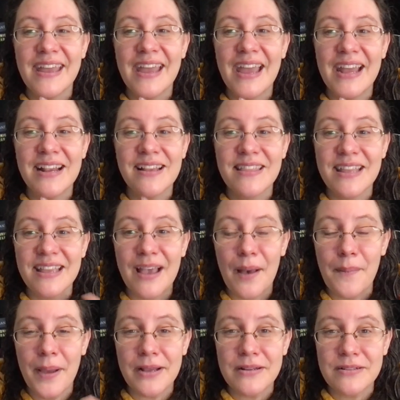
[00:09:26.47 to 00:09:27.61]
and then got
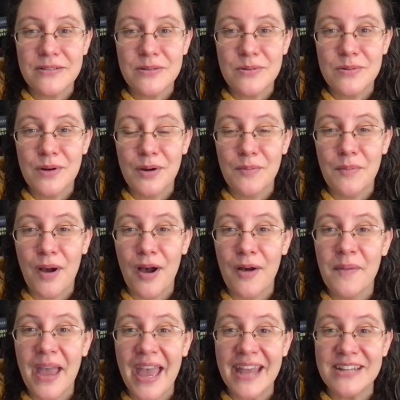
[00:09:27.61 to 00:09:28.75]
back to her
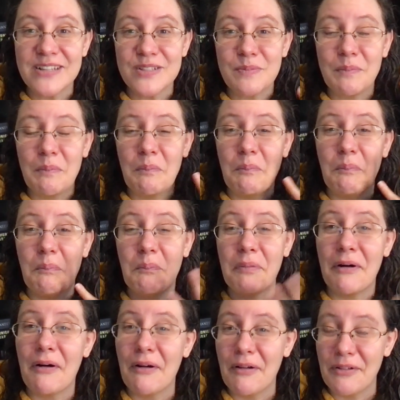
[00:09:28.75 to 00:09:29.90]
mom and just
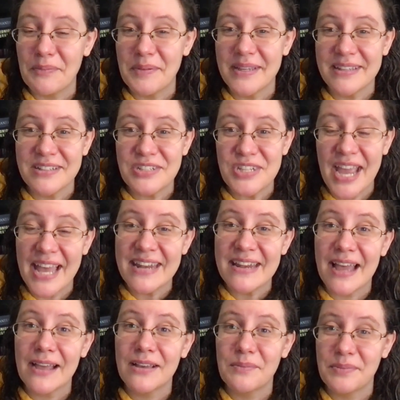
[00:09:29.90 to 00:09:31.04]
bawled because she had
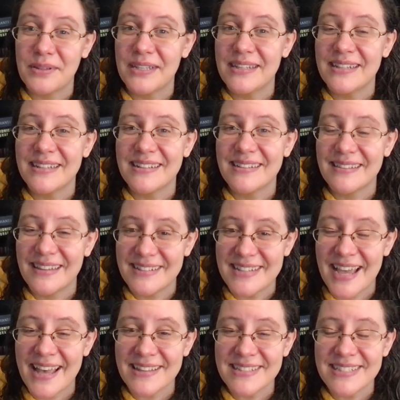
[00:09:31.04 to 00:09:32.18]
not completed the
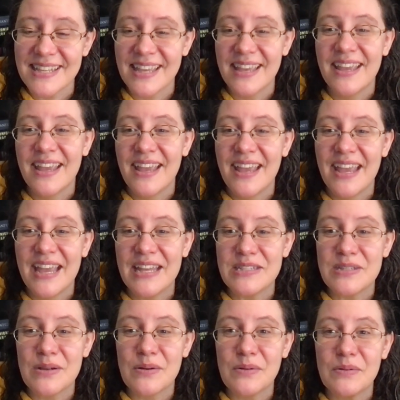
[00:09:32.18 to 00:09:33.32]
task. And
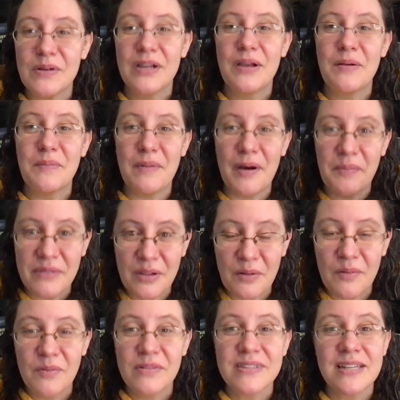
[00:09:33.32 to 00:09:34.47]
so mom, you know,
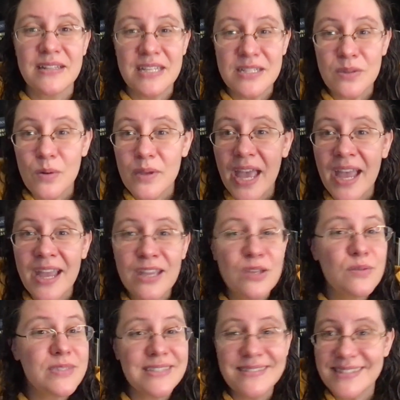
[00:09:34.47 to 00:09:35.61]
so it's okay. You
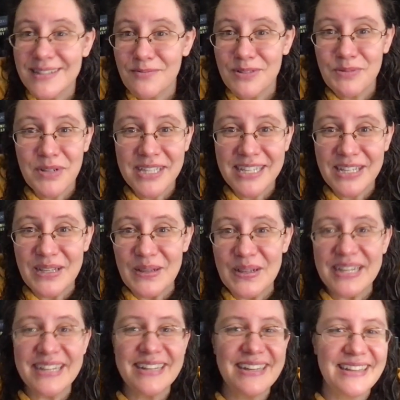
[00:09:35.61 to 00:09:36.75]
still did really good.
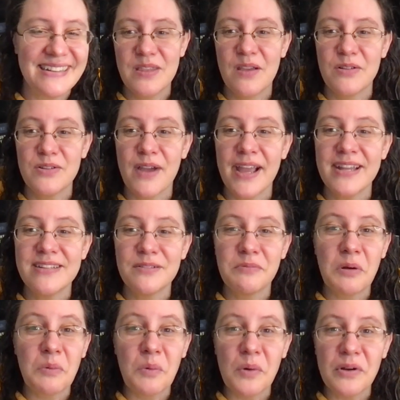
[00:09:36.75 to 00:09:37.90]
I tried to
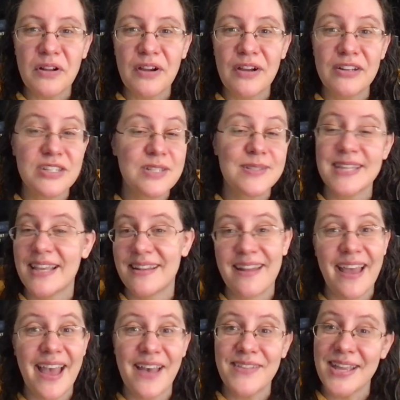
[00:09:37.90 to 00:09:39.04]
reward her and she's like not
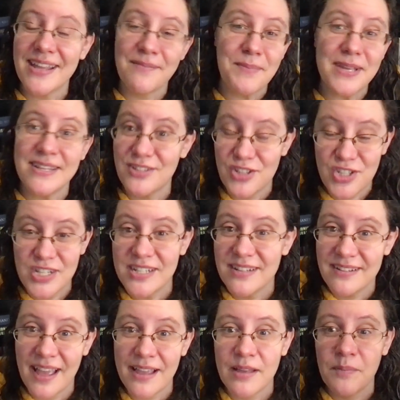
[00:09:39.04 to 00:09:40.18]
having it because she did
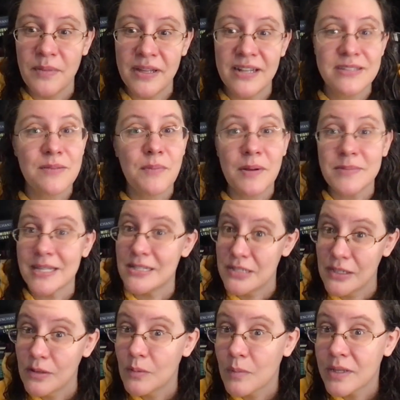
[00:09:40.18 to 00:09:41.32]
not complete it. So mom's like, do
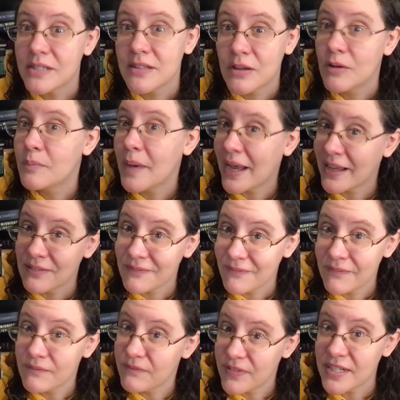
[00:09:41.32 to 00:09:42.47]
you want to go back and
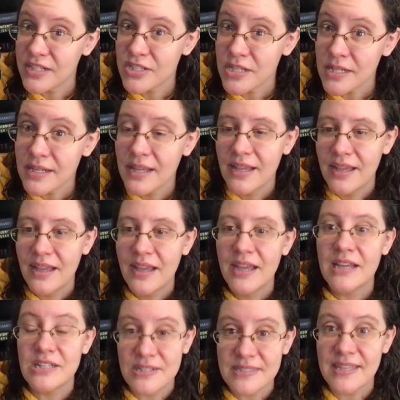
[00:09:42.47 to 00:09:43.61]
finish it?
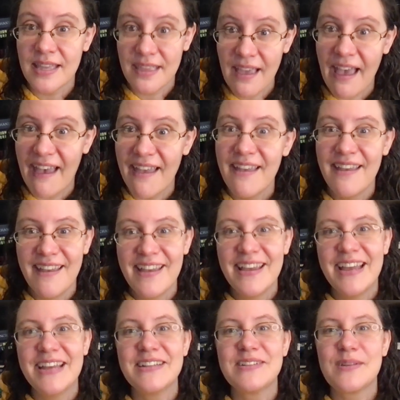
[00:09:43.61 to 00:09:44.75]
And she's like, yeah.
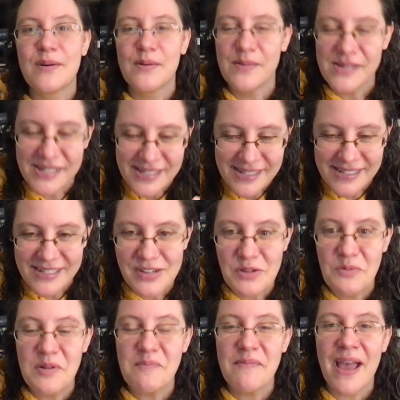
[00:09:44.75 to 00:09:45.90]
And so she
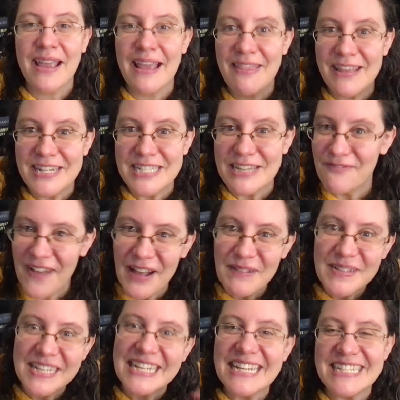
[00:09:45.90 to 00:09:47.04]
went back and then she
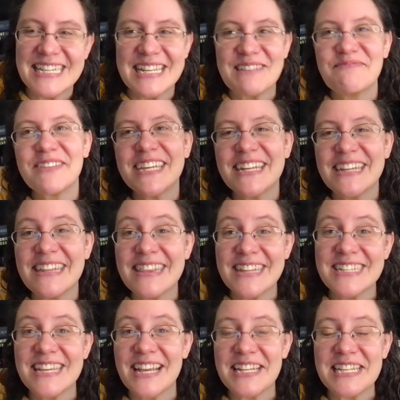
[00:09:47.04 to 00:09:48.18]
found it and she completed it and then
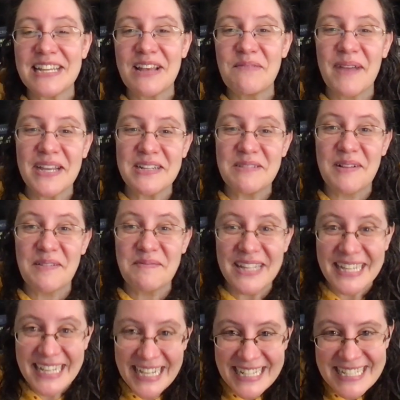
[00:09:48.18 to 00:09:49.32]
she got to come back to mom and be
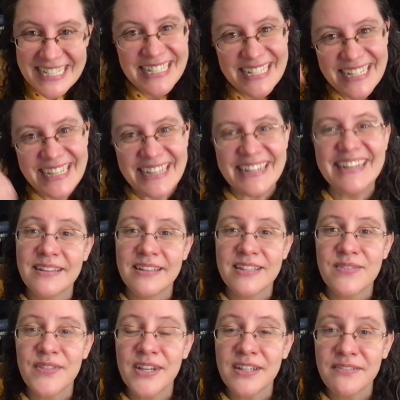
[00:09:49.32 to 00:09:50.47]
like, I did it.
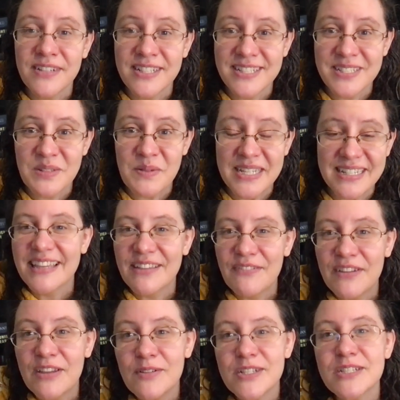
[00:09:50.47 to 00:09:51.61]
It's very, very sweet. If
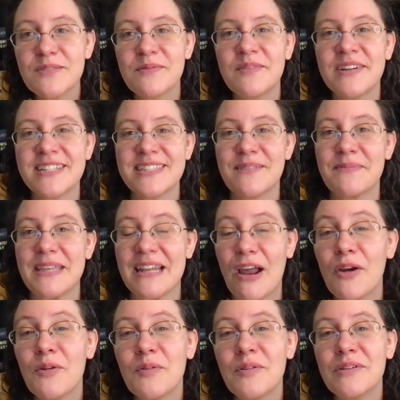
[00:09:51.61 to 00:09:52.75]
you just want something
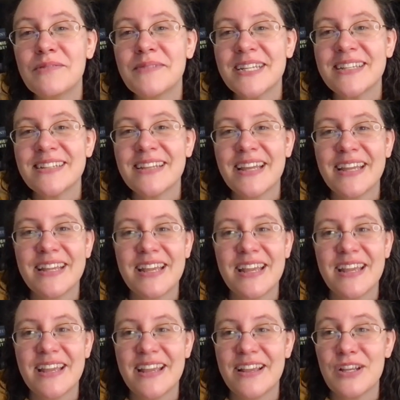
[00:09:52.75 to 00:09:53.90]
heartwarming
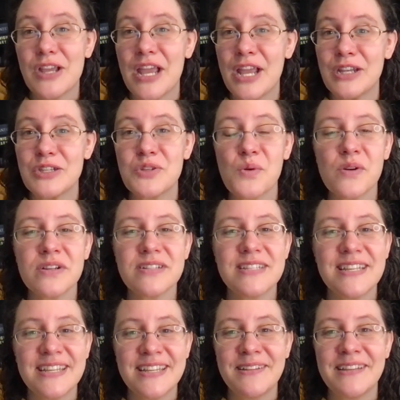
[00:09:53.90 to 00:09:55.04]
and short
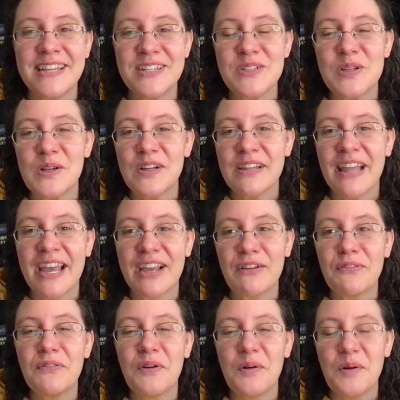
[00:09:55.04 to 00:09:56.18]
to into your life,
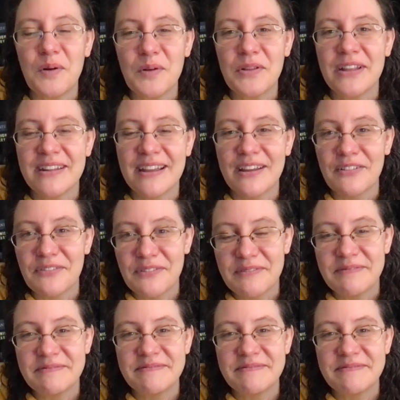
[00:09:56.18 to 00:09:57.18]
old enough